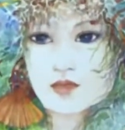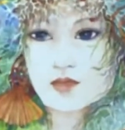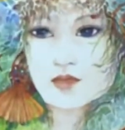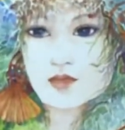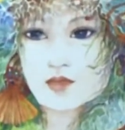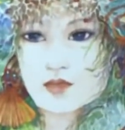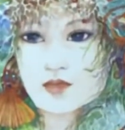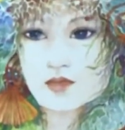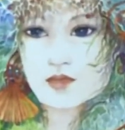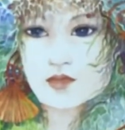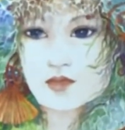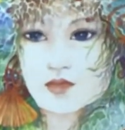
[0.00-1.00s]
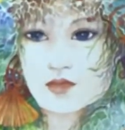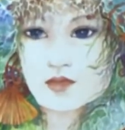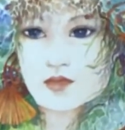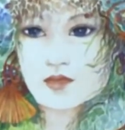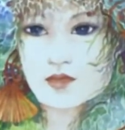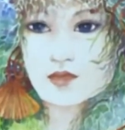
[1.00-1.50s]
Sacred Earth Energy
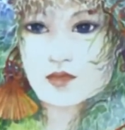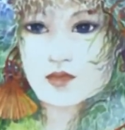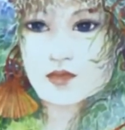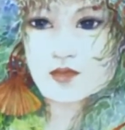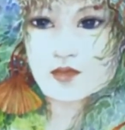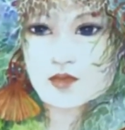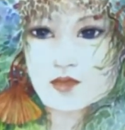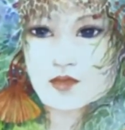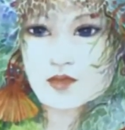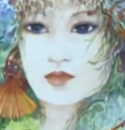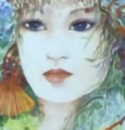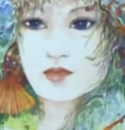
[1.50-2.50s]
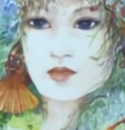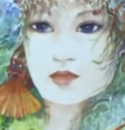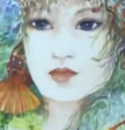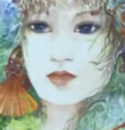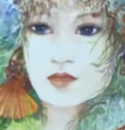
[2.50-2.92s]
energy Oracle.